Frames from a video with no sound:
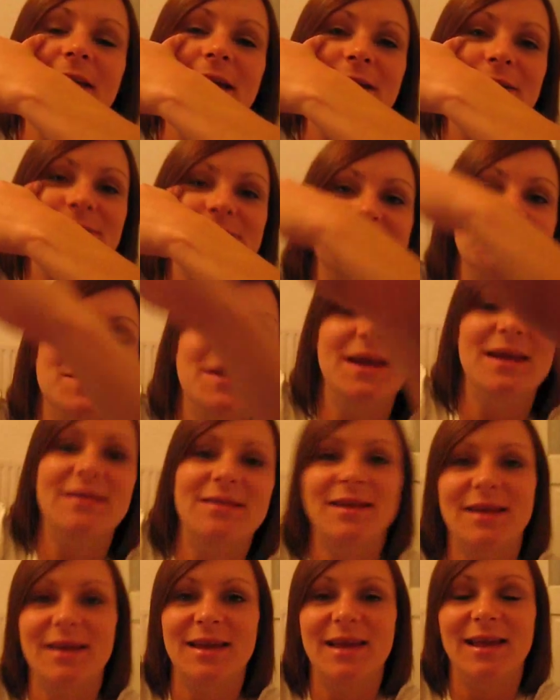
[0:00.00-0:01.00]
there was me
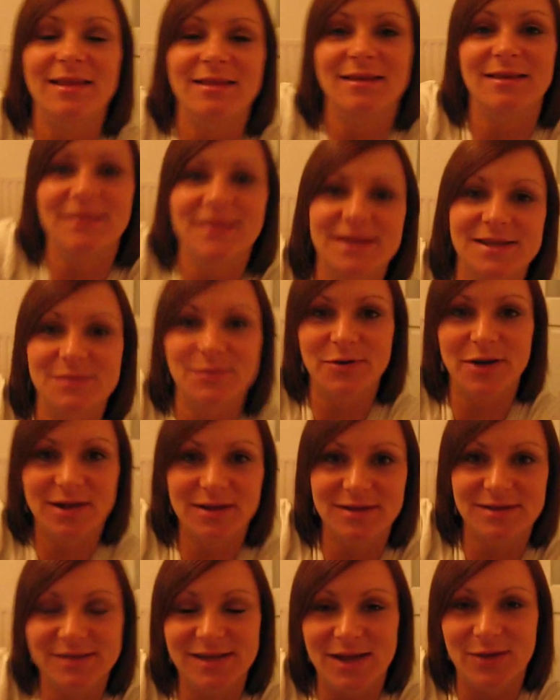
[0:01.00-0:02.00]
thinking that this
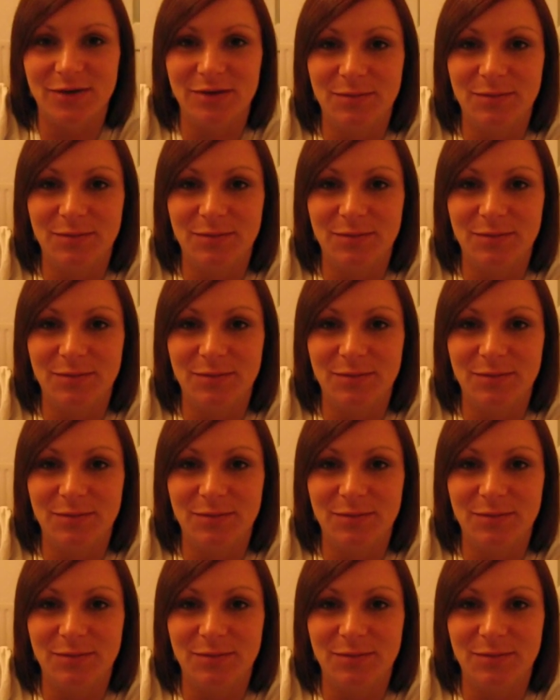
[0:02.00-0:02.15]
pregnancy